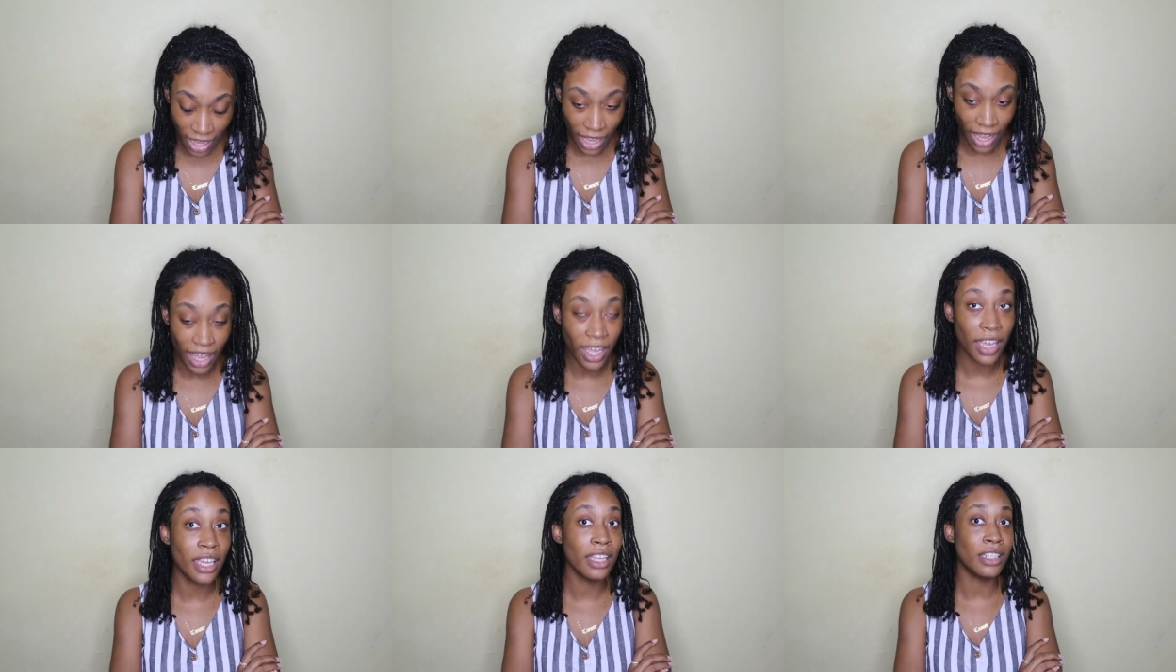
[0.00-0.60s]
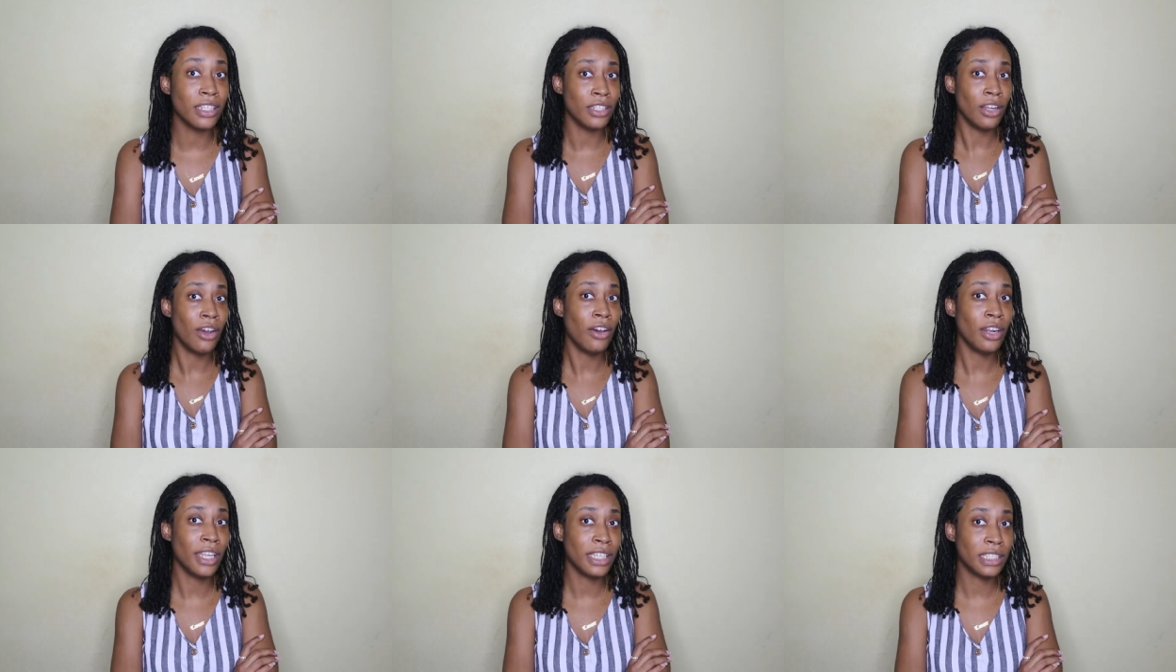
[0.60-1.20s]
I did
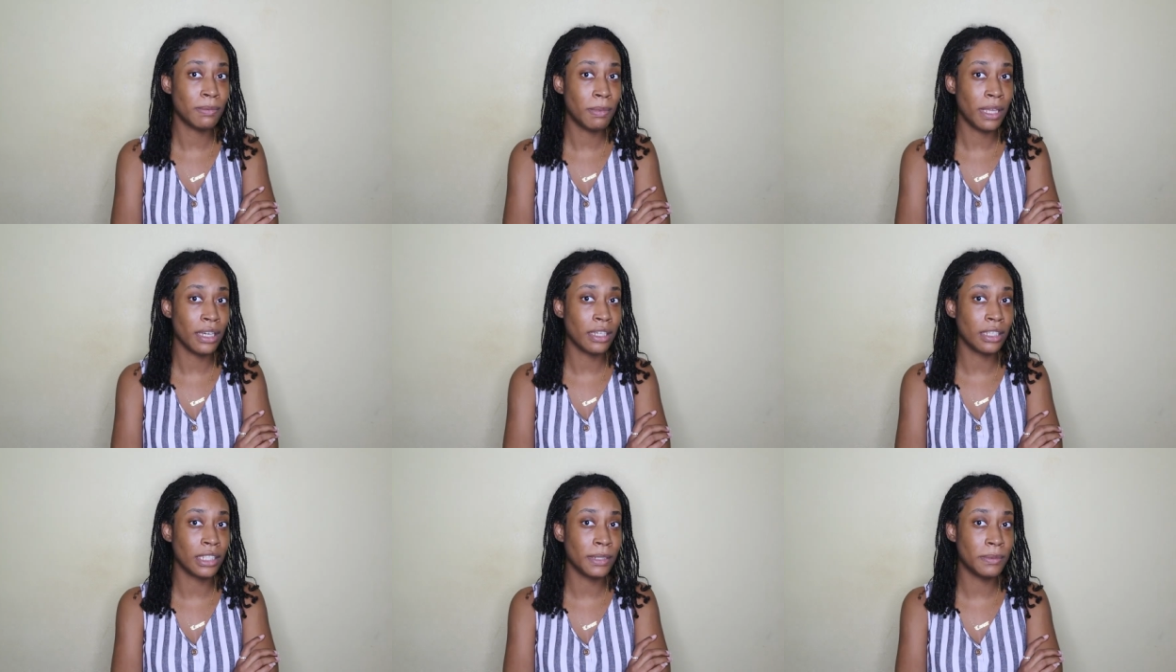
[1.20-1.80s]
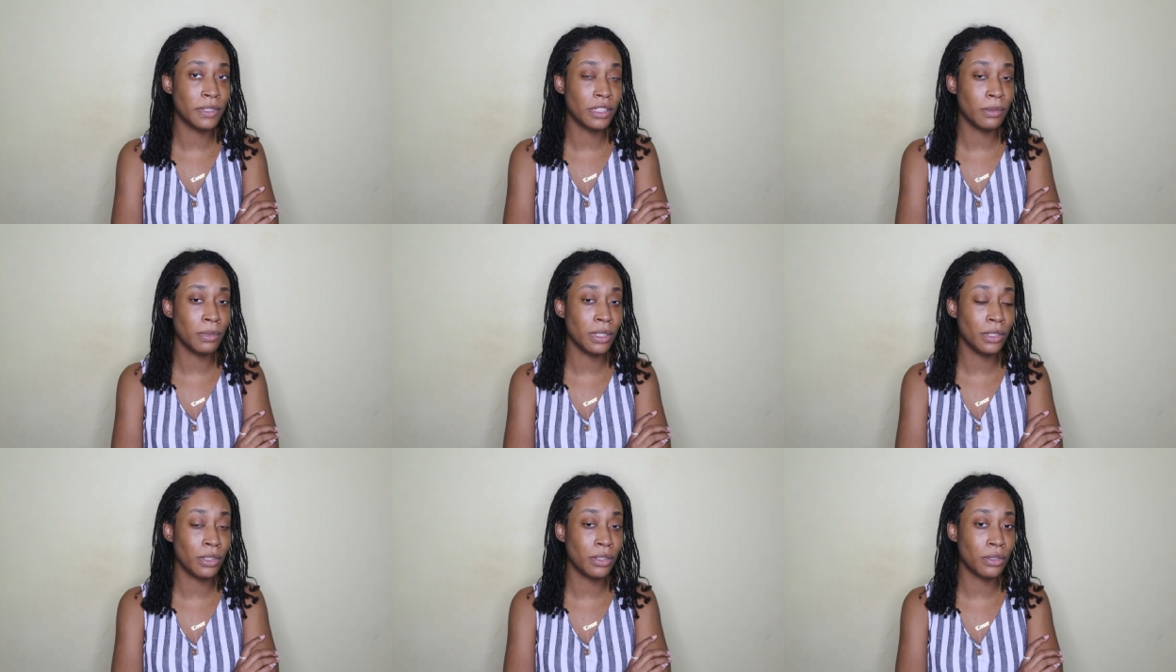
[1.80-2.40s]
not expect Eclipsa to
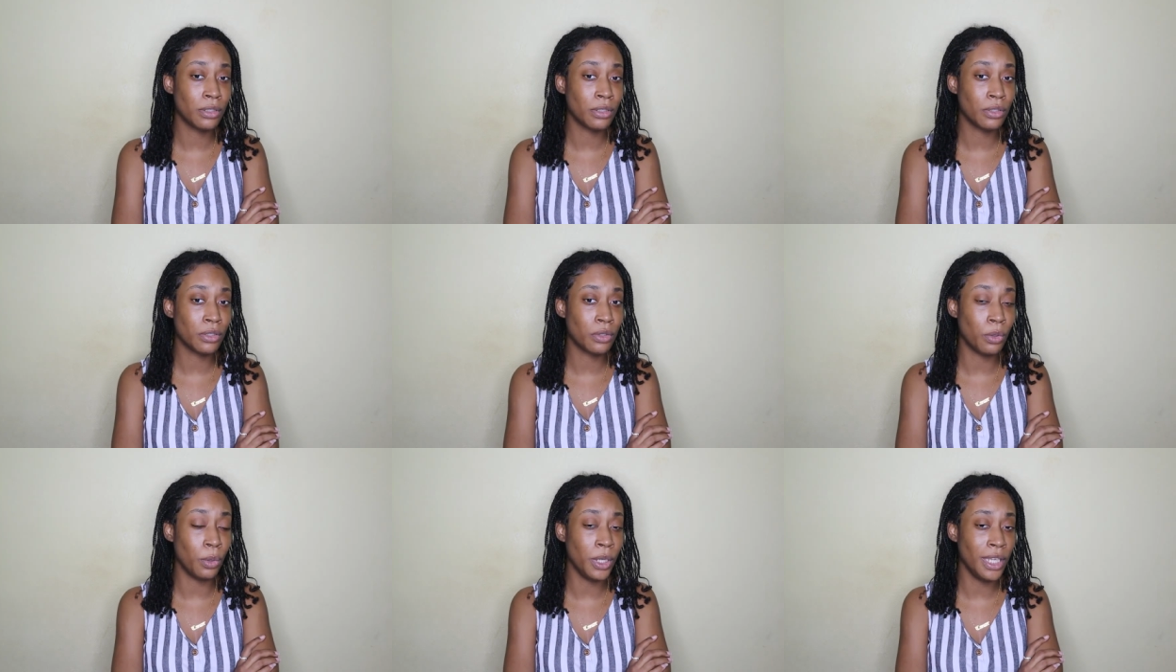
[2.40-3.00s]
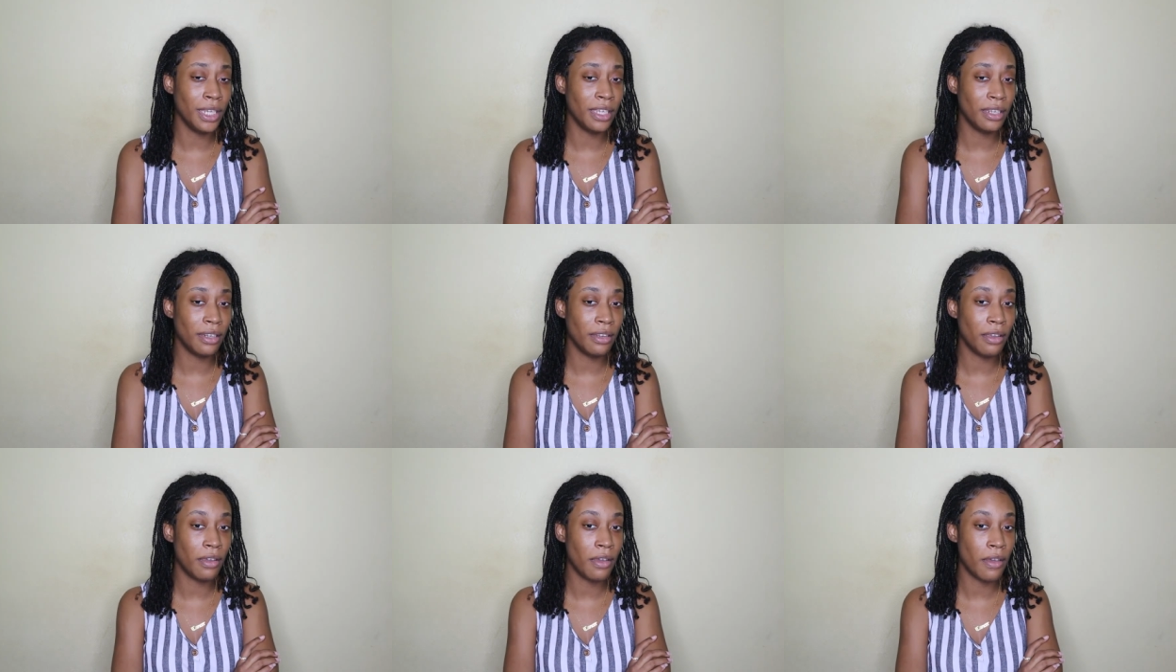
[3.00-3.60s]
be
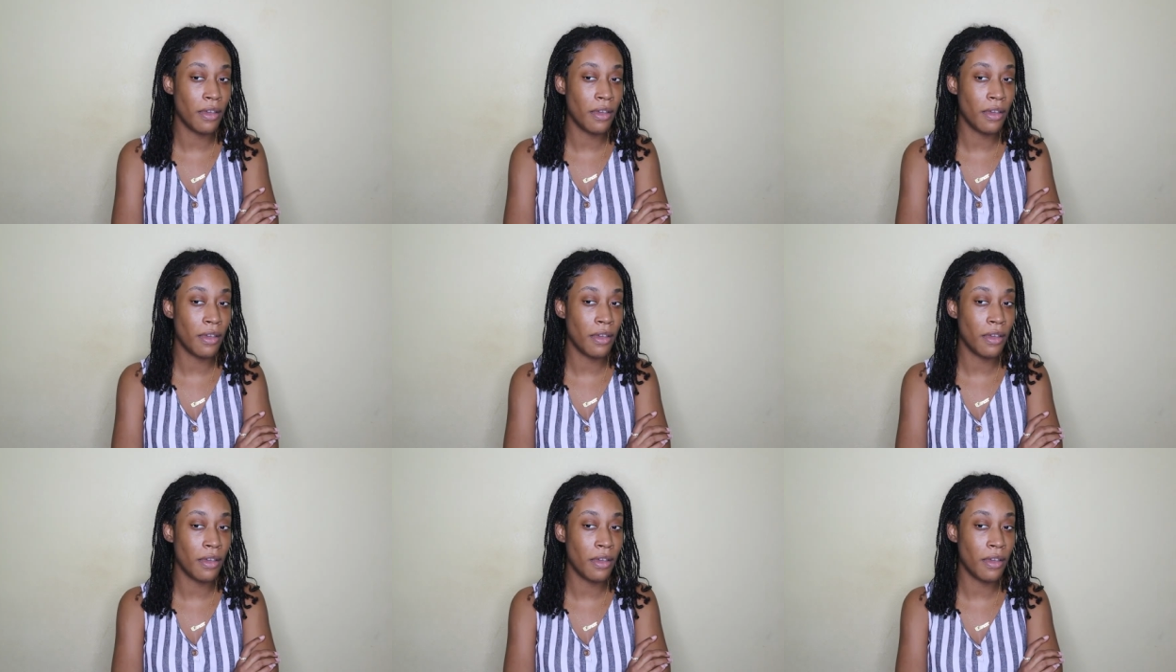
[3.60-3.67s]
Queen.